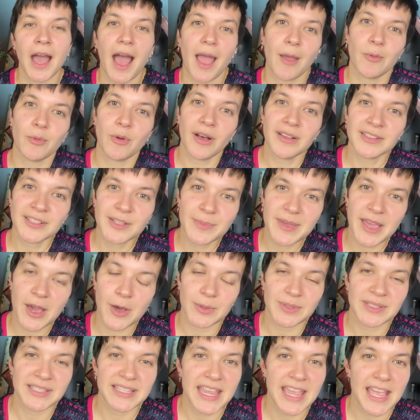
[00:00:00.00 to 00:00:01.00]
I will also be
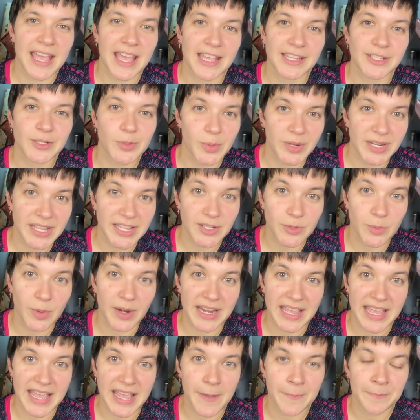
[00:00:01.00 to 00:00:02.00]
hosting in
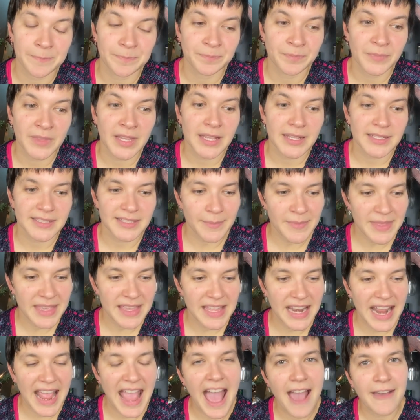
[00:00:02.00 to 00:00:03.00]
2020 something
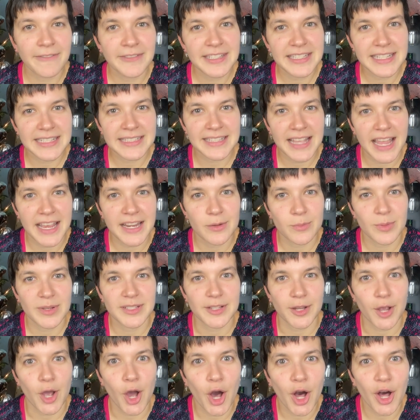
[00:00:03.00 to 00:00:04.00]
that I haven't decided what
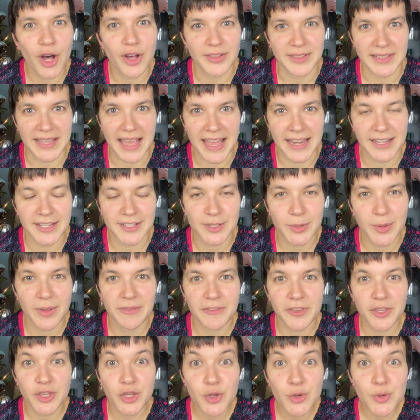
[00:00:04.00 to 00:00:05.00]
to call yet. So
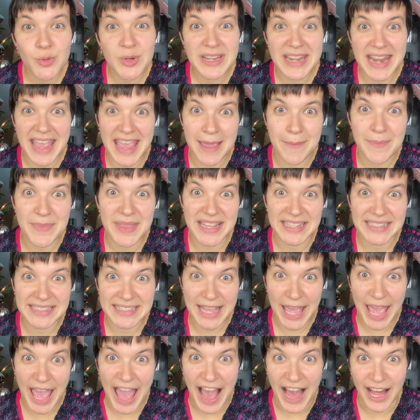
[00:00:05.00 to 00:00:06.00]
if you name this
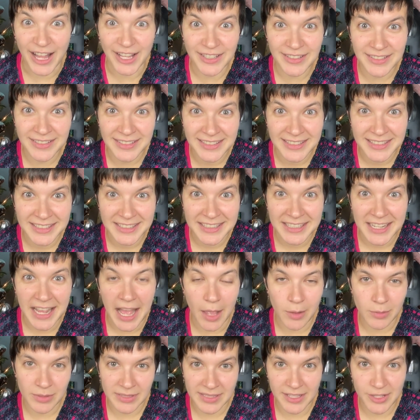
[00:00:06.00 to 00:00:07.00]
cal,
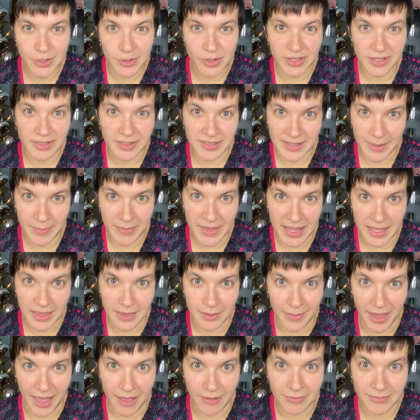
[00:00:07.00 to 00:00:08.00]
I will send you a little something in
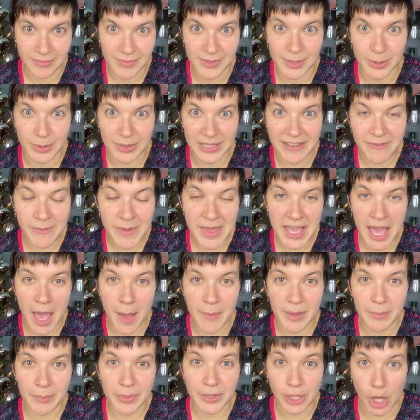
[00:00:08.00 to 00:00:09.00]
the mail. So leave me a
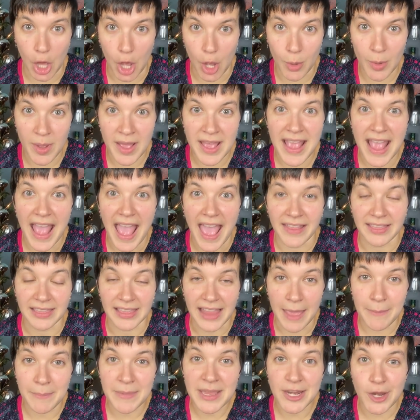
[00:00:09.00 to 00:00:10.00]
comment below and
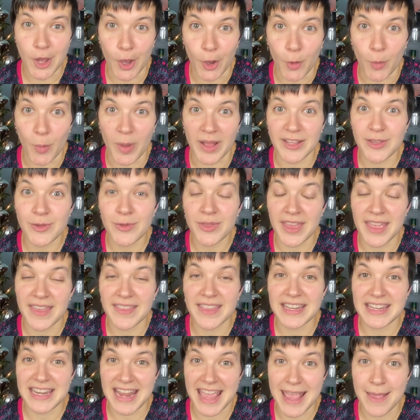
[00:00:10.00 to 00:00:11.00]
let me know what you think
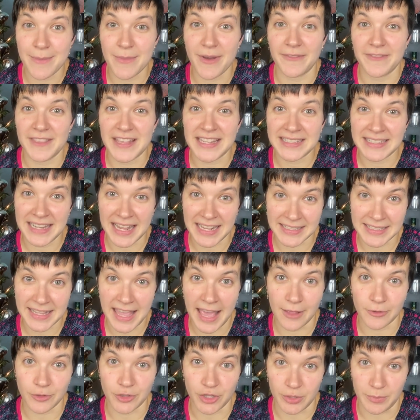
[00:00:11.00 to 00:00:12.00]
the name of this next
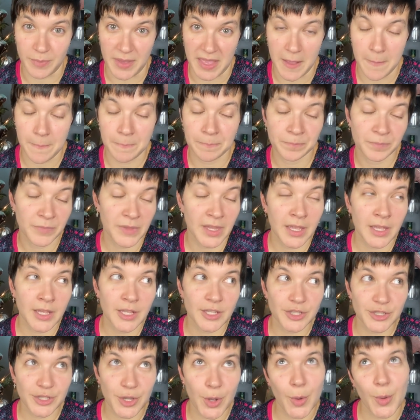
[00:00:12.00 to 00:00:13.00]
cal should be.
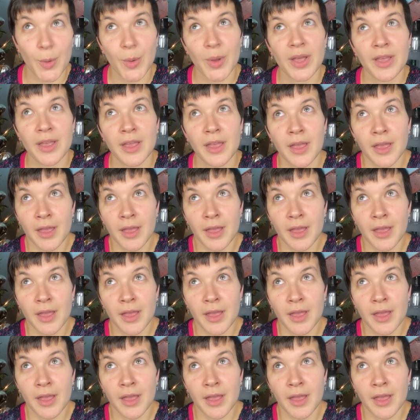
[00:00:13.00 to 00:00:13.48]
So